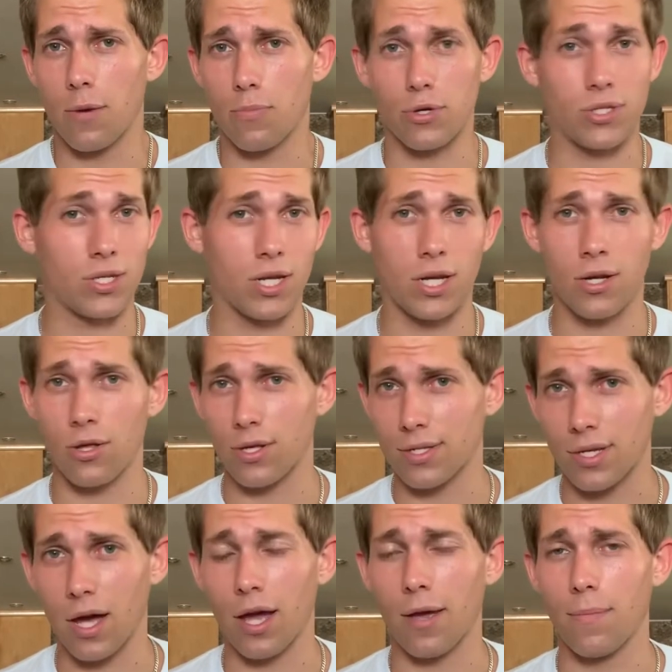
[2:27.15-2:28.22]
pristine all the
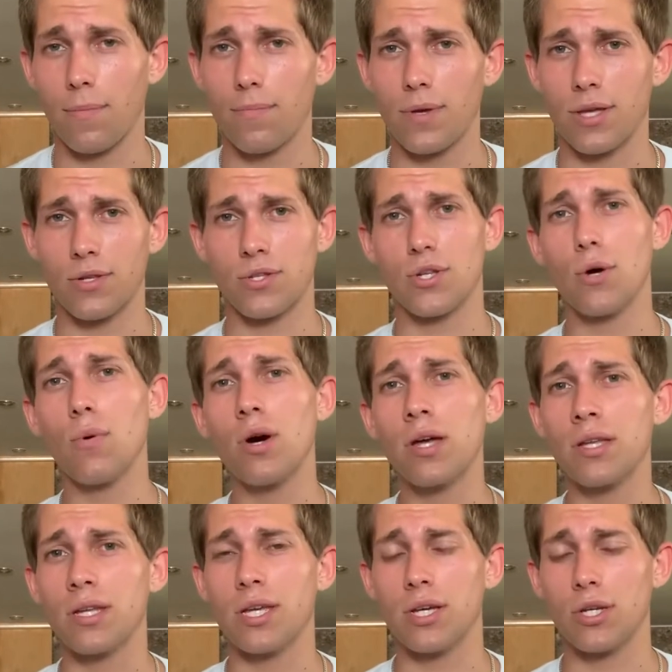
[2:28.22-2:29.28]
time, because you don't want
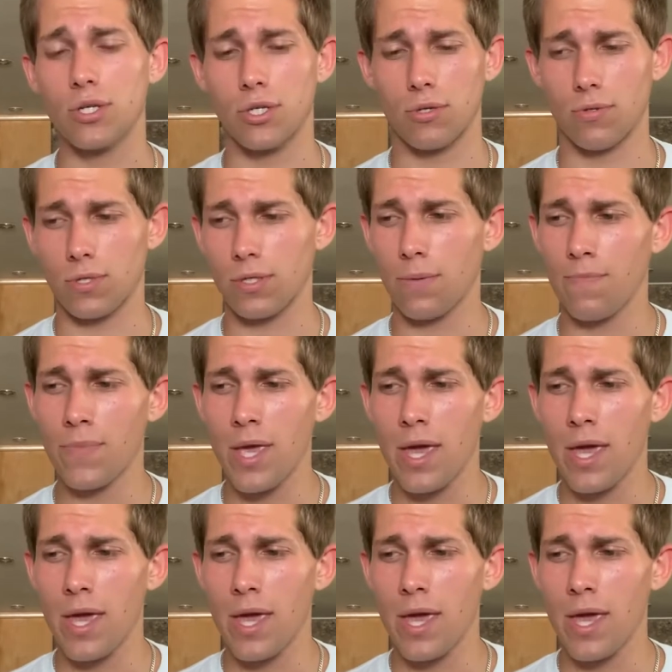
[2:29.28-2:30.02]
any issues.